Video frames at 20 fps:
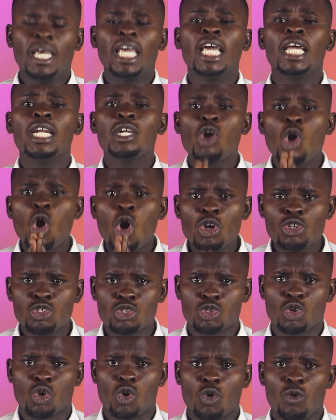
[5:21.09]
And
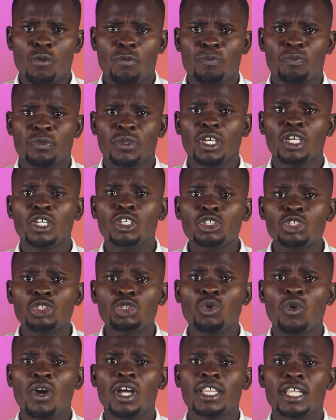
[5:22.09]
also
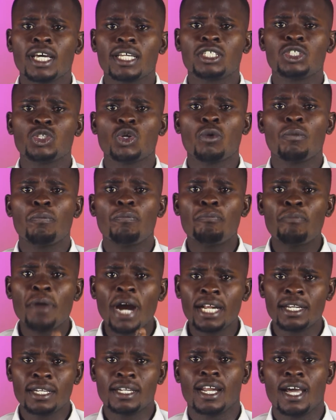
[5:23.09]
ensure that your
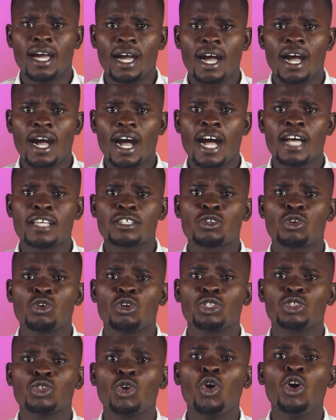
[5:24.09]
partner has
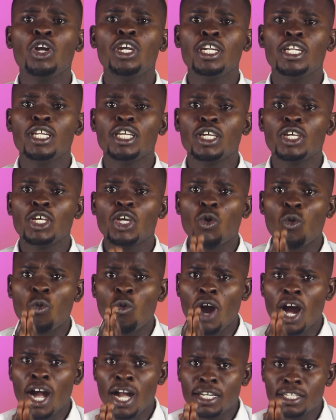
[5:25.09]
got only
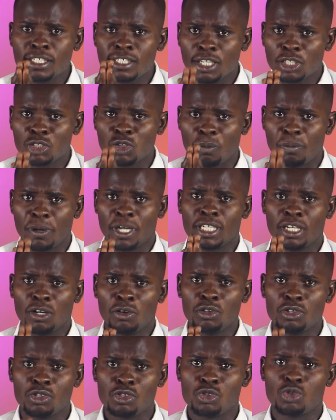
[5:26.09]
one sexual partner
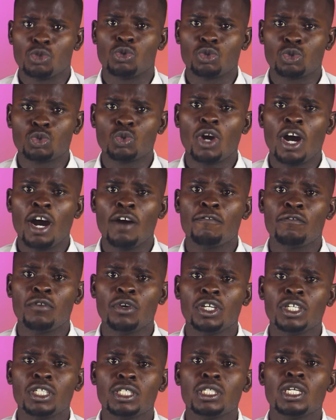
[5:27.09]
who is you, to
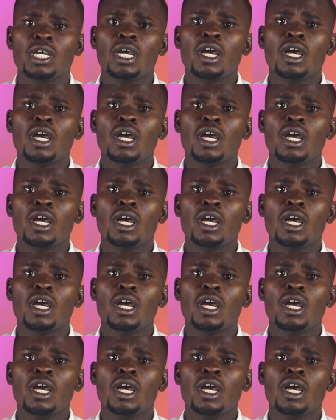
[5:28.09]
avoid